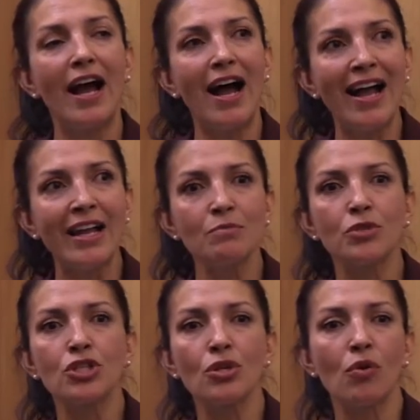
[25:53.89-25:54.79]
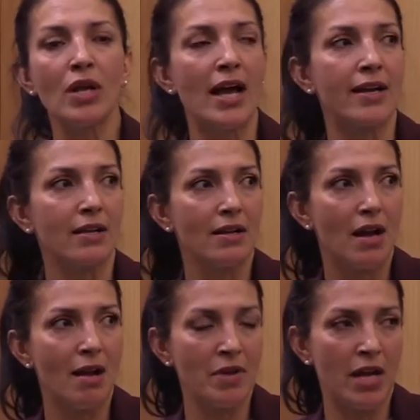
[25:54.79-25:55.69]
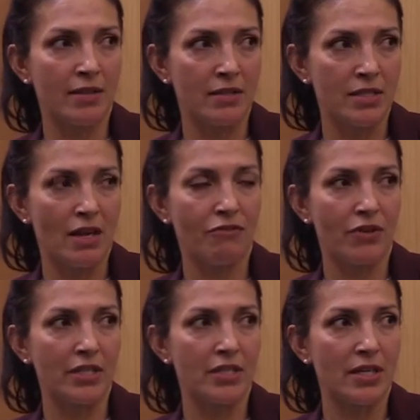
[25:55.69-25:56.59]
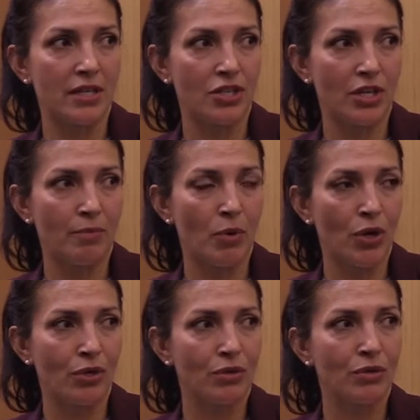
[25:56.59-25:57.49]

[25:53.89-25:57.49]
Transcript: I am so glad I'm not in the suffering stage anymore.